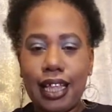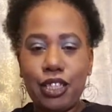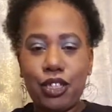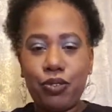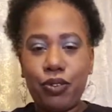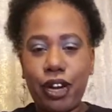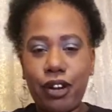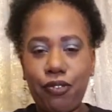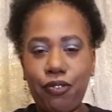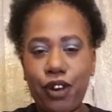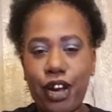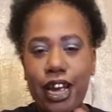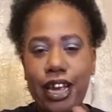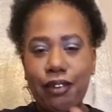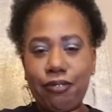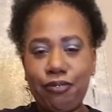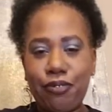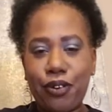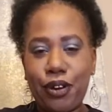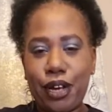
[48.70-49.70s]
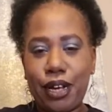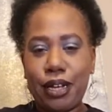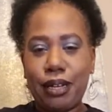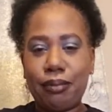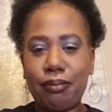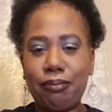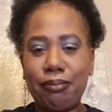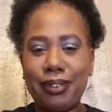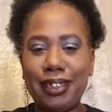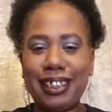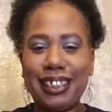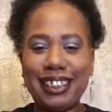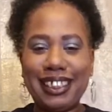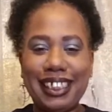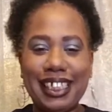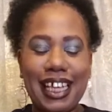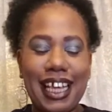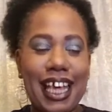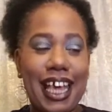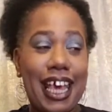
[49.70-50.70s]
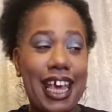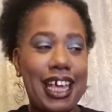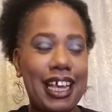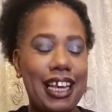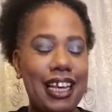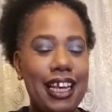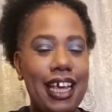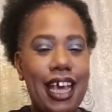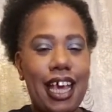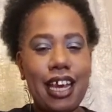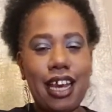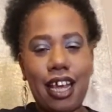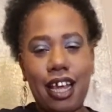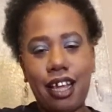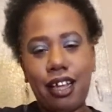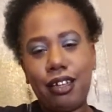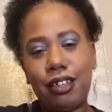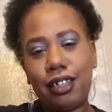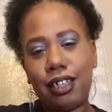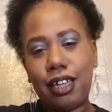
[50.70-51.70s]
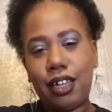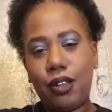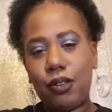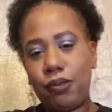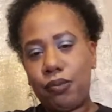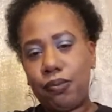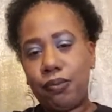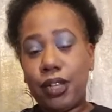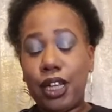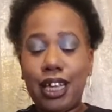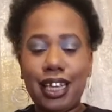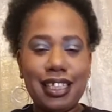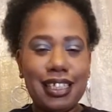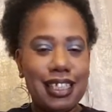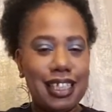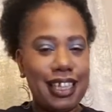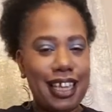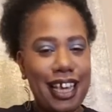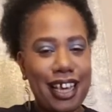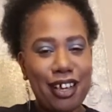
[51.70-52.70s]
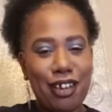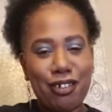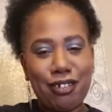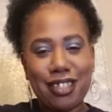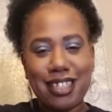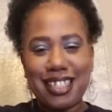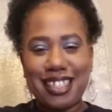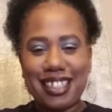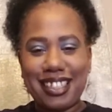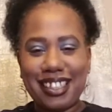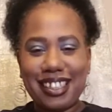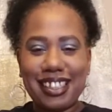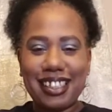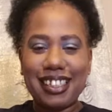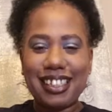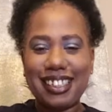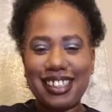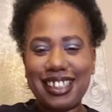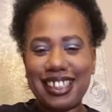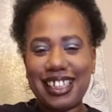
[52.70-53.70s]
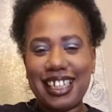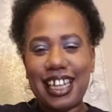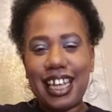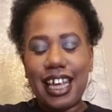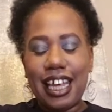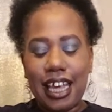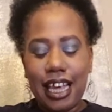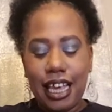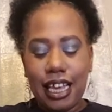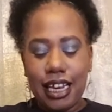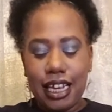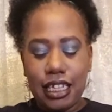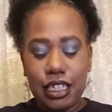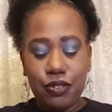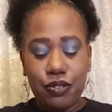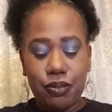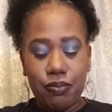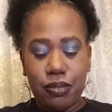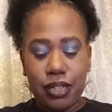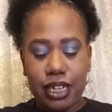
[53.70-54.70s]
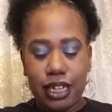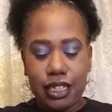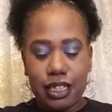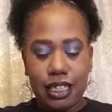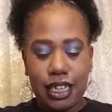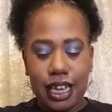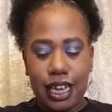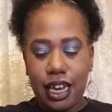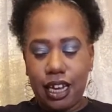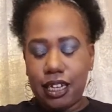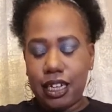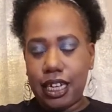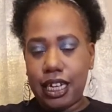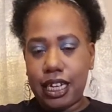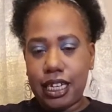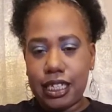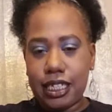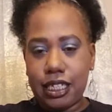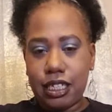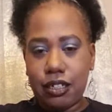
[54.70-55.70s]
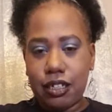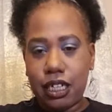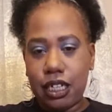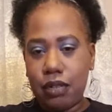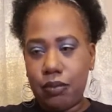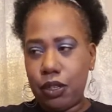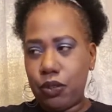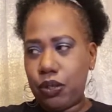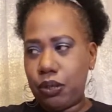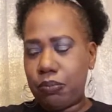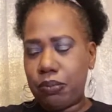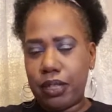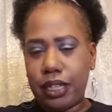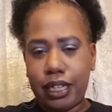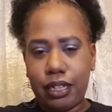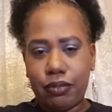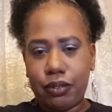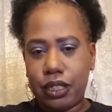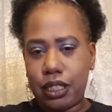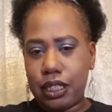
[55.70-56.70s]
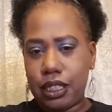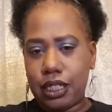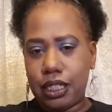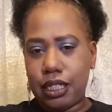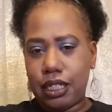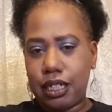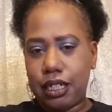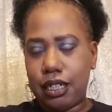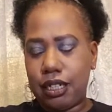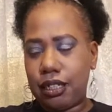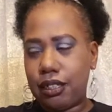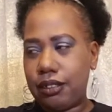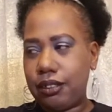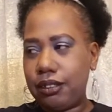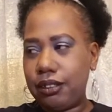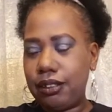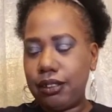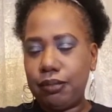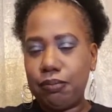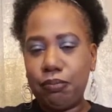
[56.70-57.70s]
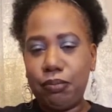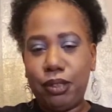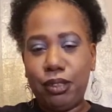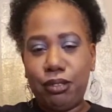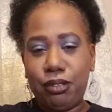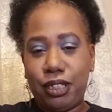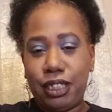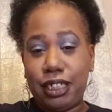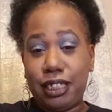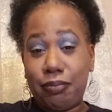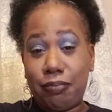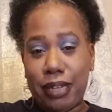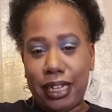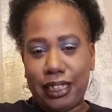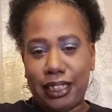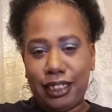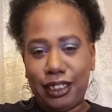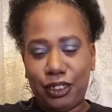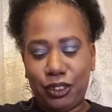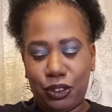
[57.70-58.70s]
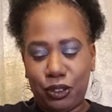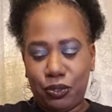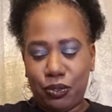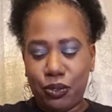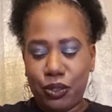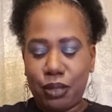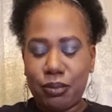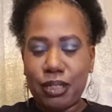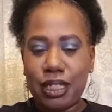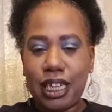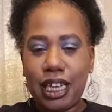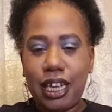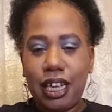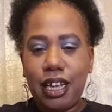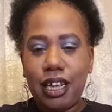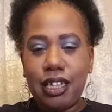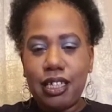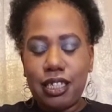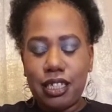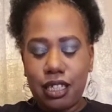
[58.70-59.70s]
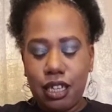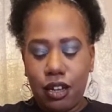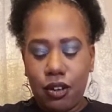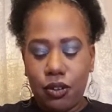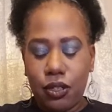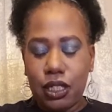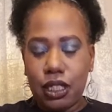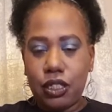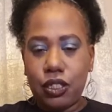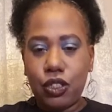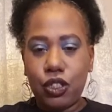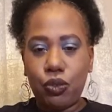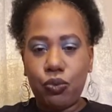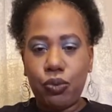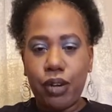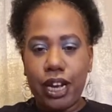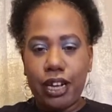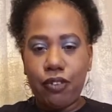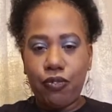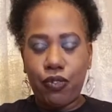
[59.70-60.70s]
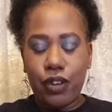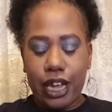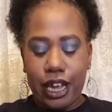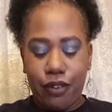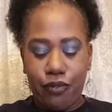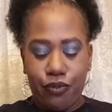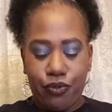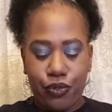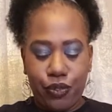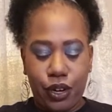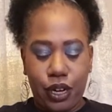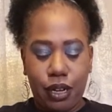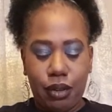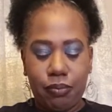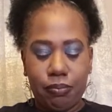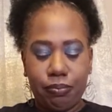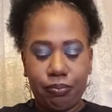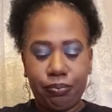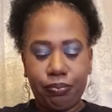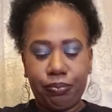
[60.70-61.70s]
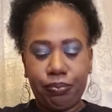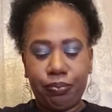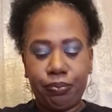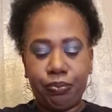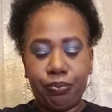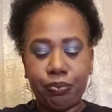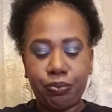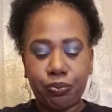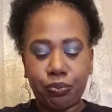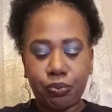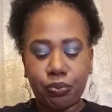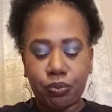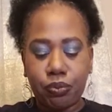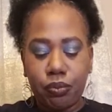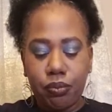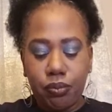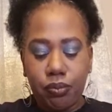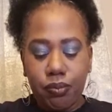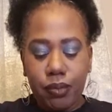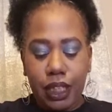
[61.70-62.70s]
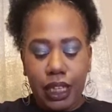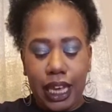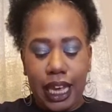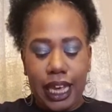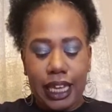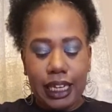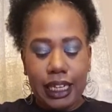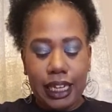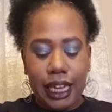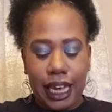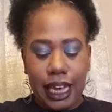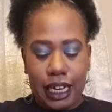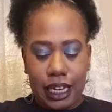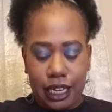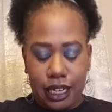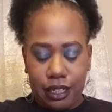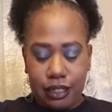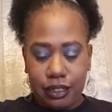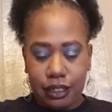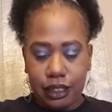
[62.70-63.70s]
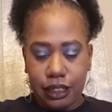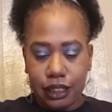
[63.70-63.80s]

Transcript: direct flight from Atlanta to Lagos. And that's from Delta Airlines. Okay, let me quit playing with this music and make these uniforms. So, direct flight from Atlanta